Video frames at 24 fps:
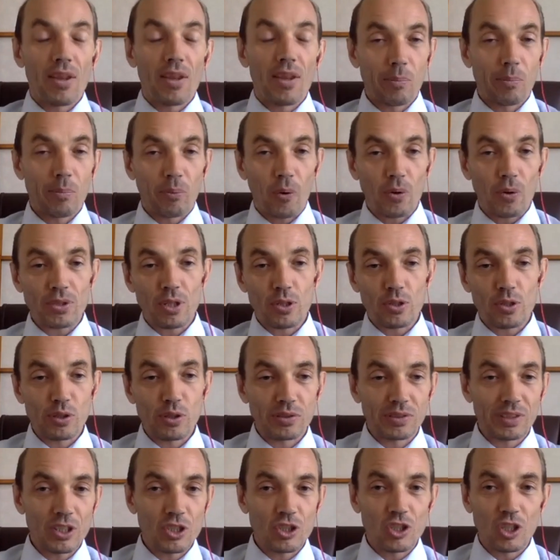the process
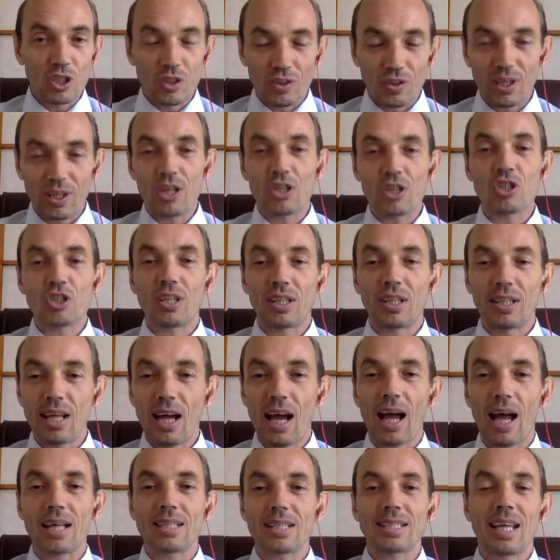of regeneration
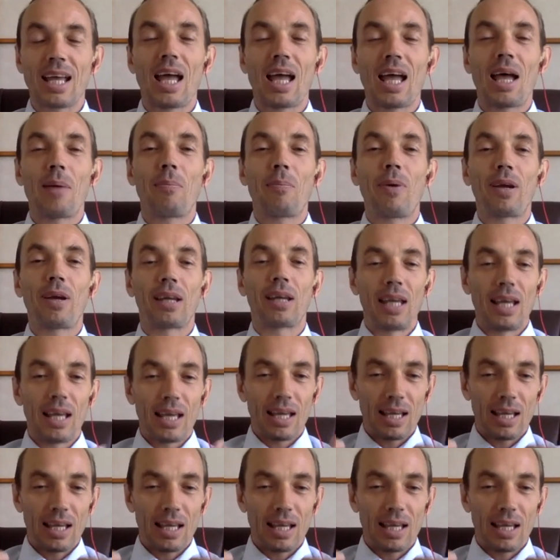does happen